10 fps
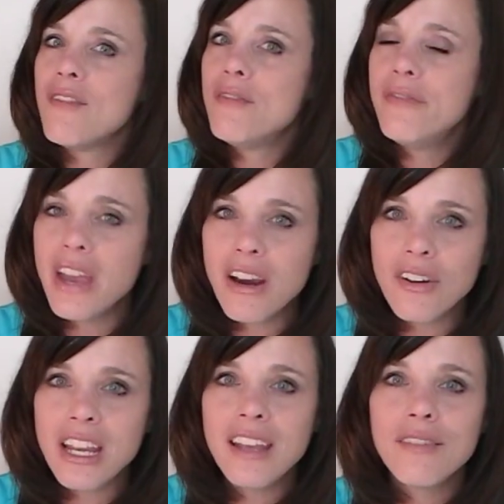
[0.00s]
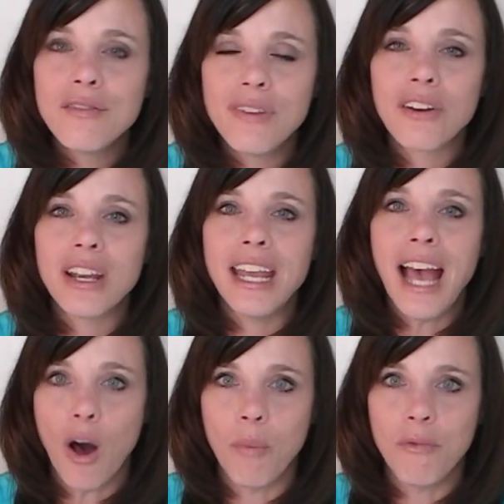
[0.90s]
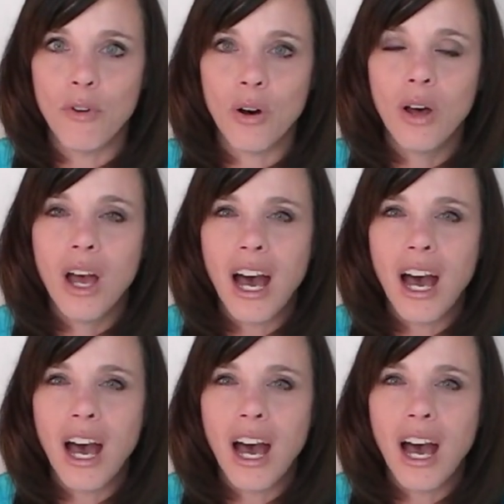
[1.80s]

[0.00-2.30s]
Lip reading: very, very helpful.